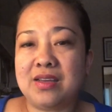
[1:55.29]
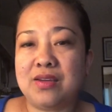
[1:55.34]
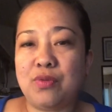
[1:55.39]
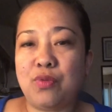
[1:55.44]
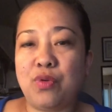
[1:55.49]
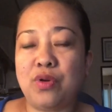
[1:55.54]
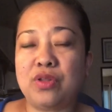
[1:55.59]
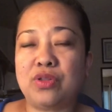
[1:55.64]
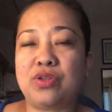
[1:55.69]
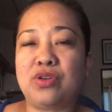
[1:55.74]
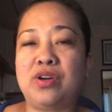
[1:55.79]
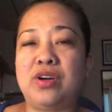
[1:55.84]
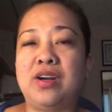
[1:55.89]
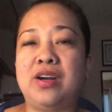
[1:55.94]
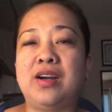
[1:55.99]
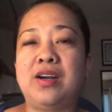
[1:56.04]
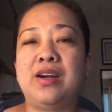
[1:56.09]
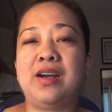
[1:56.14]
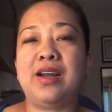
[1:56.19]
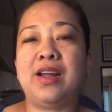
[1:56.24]

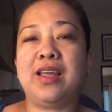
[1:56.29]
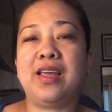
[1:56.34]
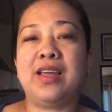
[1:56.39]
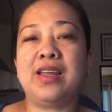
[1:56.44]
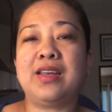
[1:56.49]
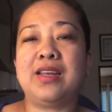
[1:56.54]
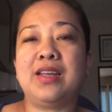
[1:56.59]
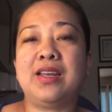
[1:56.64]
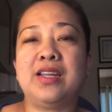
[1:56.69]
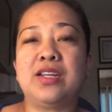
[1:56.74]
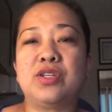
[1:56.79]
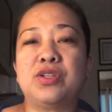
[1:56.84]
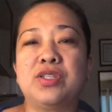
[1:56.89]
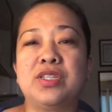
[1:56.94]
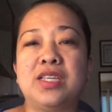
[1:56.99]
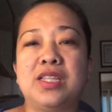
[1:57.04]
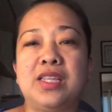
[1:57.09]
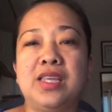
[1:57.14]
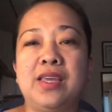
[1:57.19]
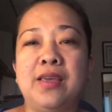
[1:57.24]
water and
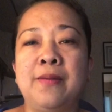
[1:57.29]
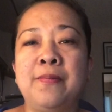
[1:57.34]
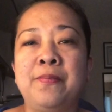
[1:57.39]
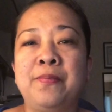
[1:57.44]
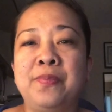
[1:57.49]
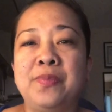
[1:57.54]
electricity.